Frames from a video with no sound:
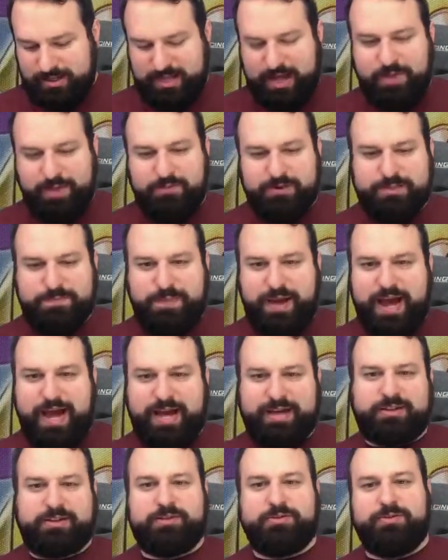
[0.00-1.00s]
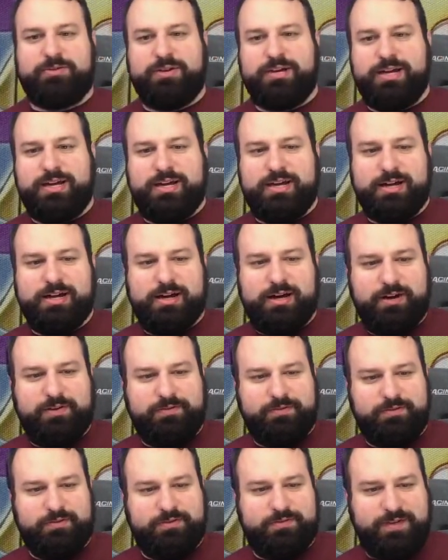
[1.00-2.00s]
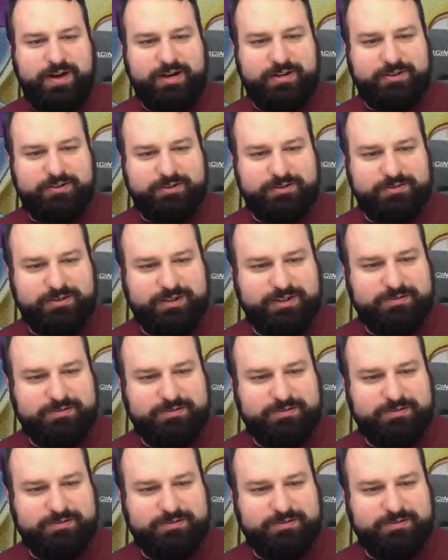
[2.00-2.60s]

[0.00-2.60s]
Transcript: that was pack 3 of the final 3.